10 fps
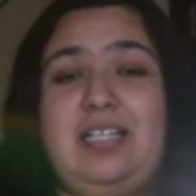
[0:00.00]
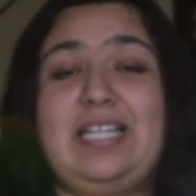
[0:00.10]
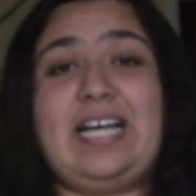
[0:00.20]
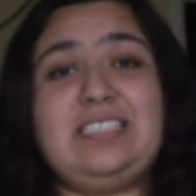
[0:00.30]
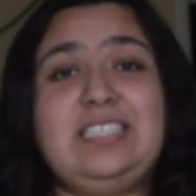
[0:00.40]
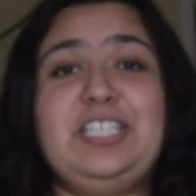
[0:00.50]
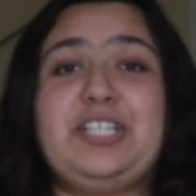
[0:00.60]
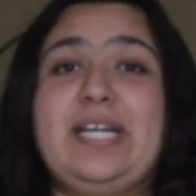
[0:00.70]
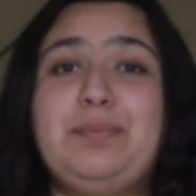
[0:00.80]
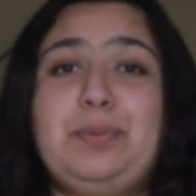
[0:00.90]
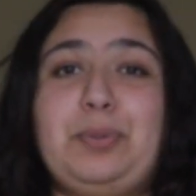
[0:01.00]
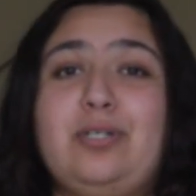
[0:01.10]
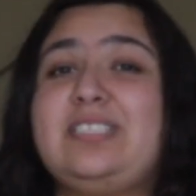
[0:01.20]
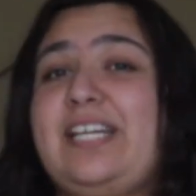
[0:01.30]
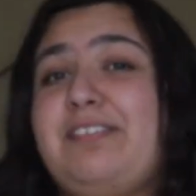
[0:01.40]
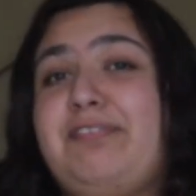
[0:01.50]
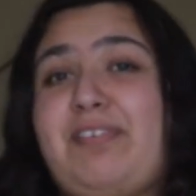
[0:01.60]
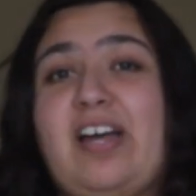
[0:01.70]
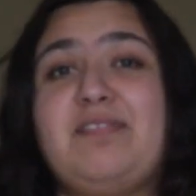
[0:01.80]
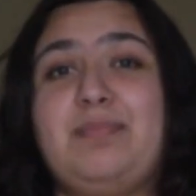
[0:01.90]
Lastly, you're able to post every
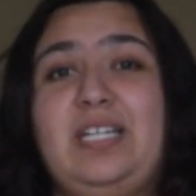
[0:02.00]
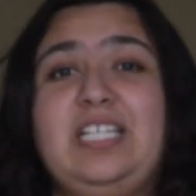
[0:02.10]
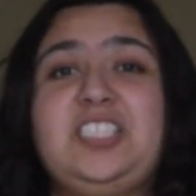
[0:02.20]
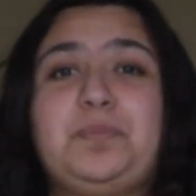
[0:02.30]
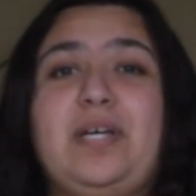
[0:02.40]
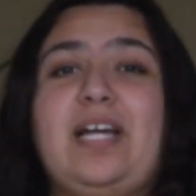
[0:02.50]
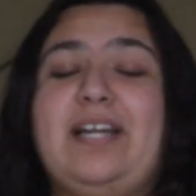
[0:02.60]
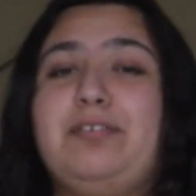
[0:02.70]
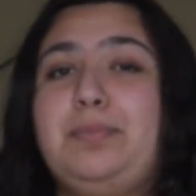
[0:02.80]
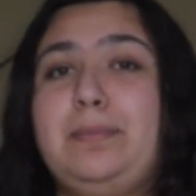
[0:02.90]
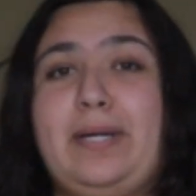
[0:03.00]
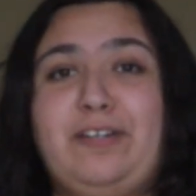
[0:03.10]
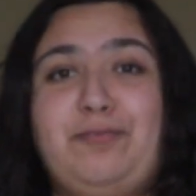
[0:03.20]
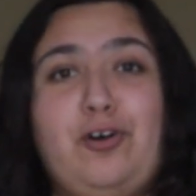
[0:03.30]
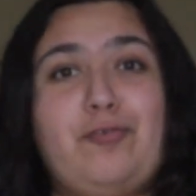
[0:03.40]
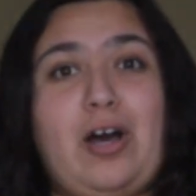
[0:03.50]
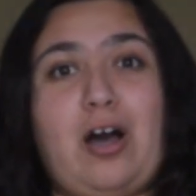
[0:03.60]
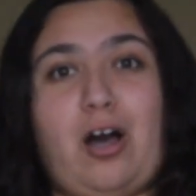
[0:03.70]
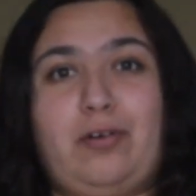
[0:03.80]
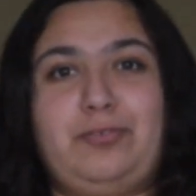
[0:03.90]
five minutes, but I would be mindful of
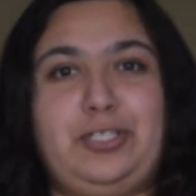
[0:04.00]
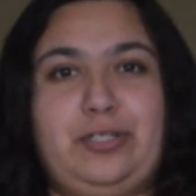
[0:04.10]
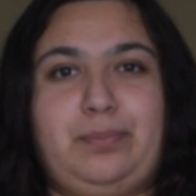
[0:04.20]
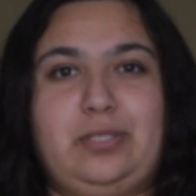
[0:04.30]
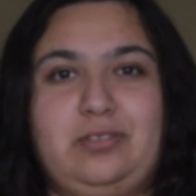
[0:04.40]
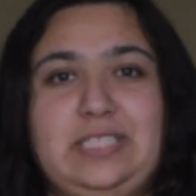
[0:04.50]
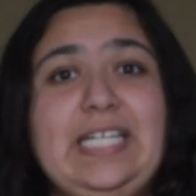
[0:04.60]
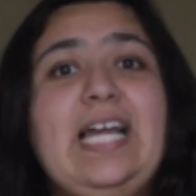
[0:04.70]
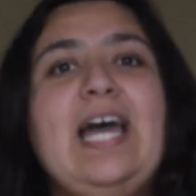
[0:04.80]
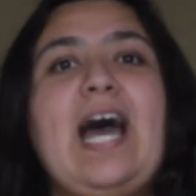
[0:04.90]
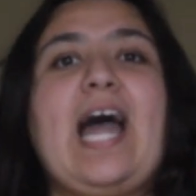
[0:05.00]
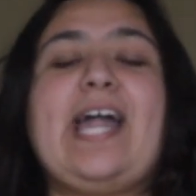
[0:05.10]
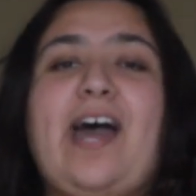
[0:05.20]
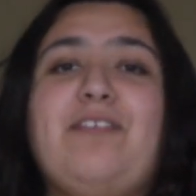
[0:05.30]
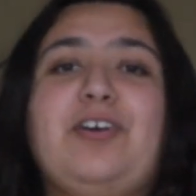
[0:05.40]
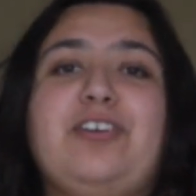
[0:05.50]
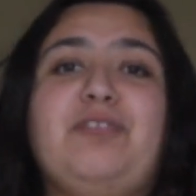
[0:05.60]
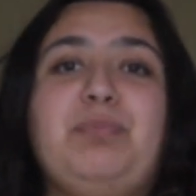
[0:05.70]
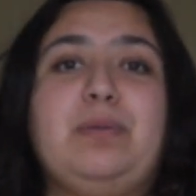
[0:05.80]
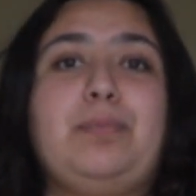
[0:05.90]
how often you're posting. I have heard
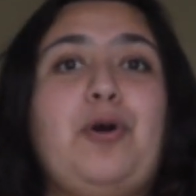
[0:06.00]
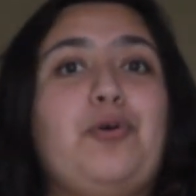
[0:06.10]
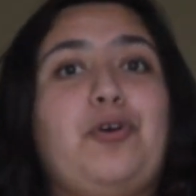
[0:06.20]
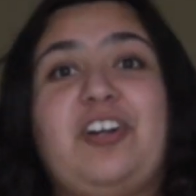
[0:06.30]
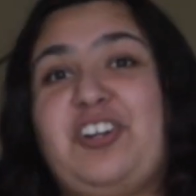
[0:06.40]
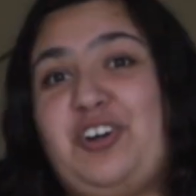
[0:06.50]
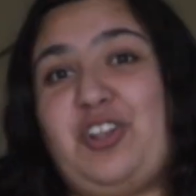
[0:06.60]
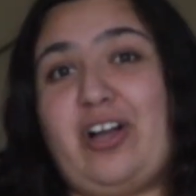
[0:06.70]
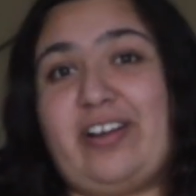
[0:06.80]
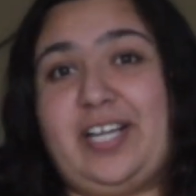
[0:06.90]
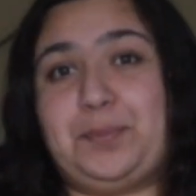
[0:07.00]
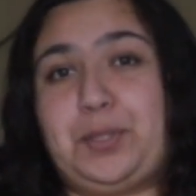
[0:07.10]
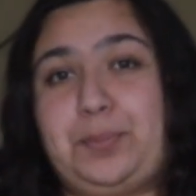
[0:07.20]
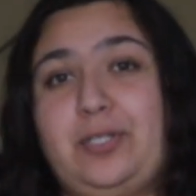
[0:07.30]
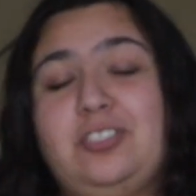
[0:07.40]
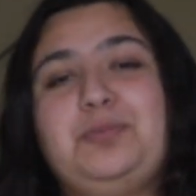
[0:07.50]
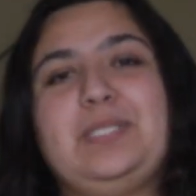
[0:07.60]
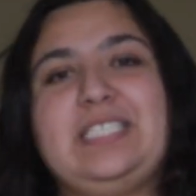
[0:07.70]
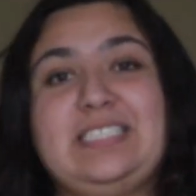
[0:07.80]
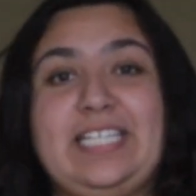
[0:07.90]
of people who are no longer able to post
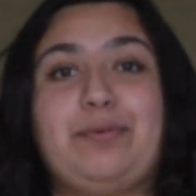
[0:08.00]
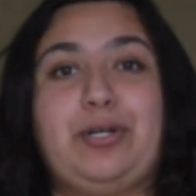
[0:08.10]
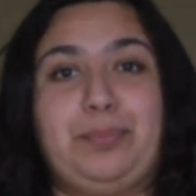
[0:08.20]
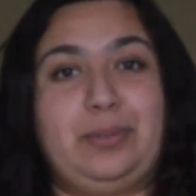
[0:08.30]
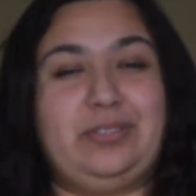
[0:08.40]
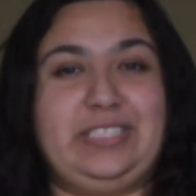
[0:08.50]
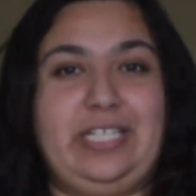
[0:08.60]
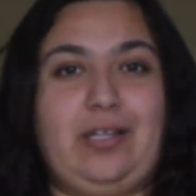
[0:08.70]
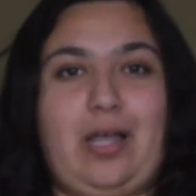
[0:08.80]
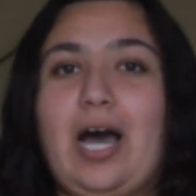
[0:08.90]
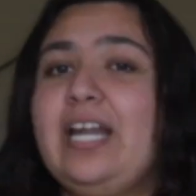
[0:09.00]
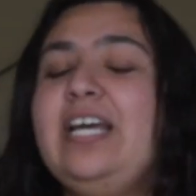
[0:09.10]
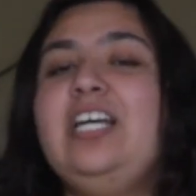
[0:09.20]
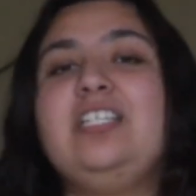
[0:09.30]
because they were posting a lot.